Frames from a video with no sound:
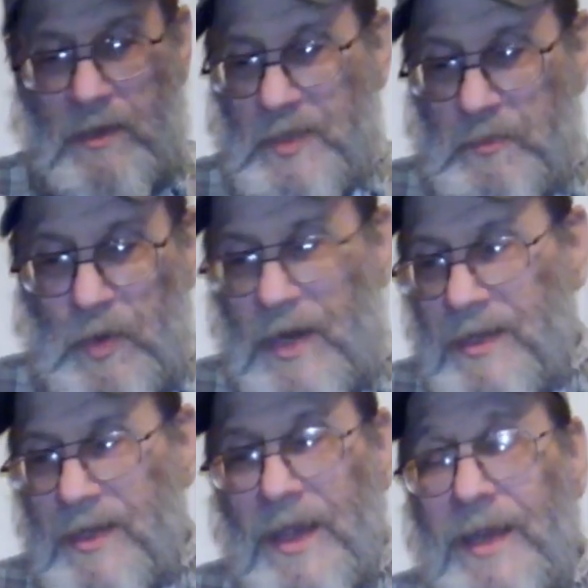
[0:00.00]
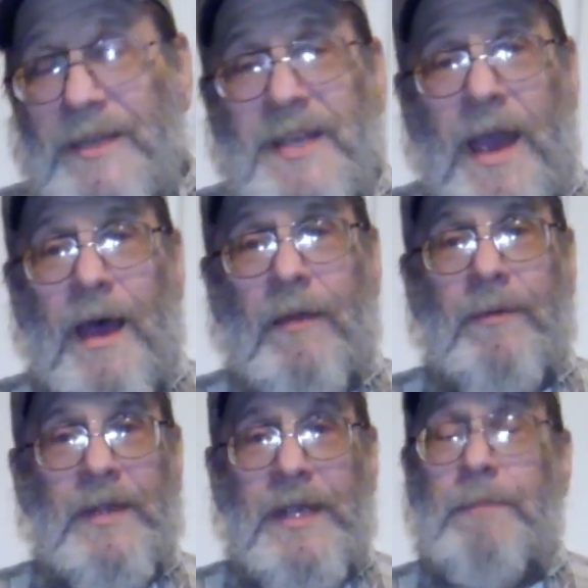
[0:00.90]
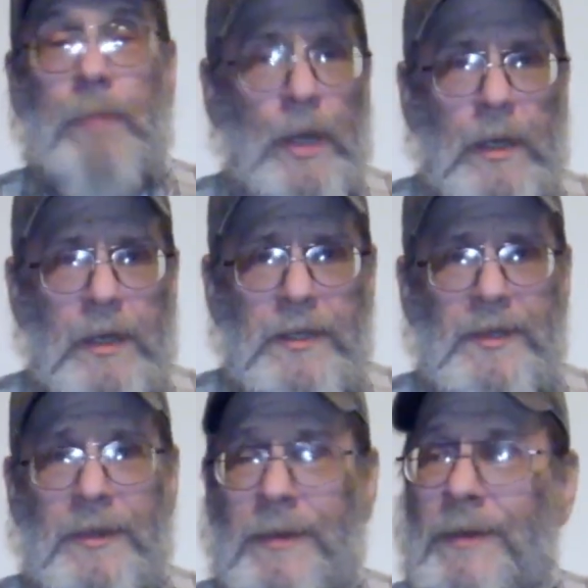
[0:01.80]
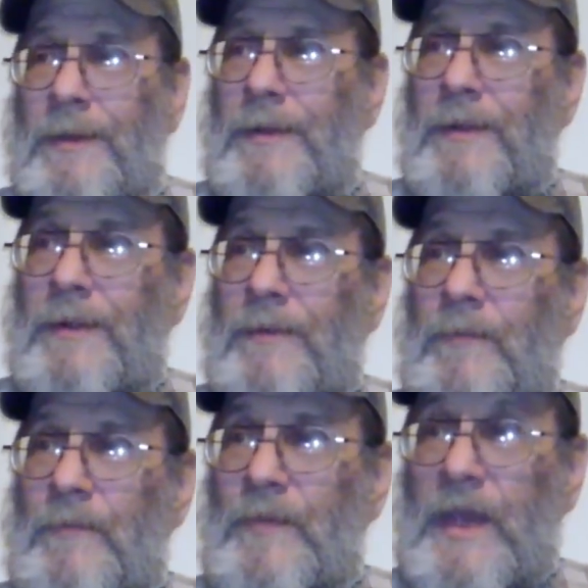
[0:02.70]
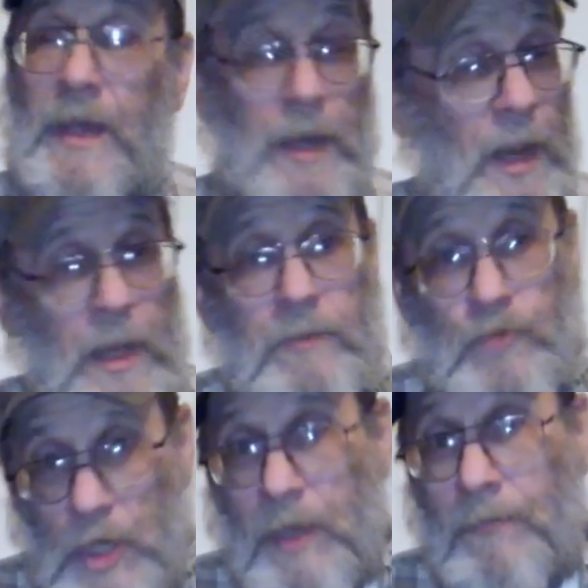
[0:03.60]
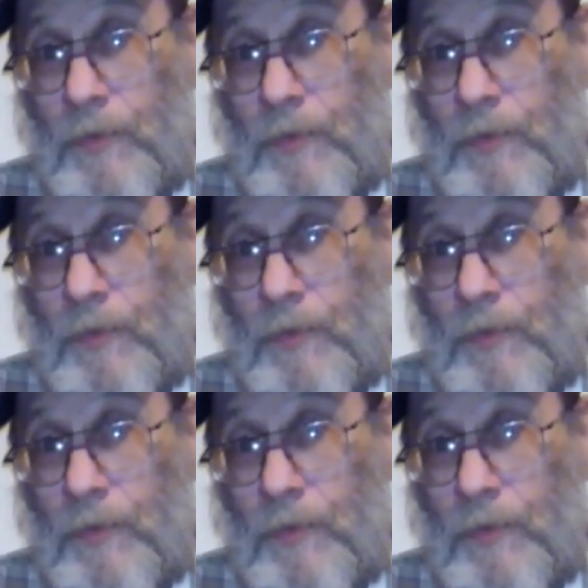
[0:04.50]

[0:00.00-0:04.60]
spread things out, eat bugs, and add chicken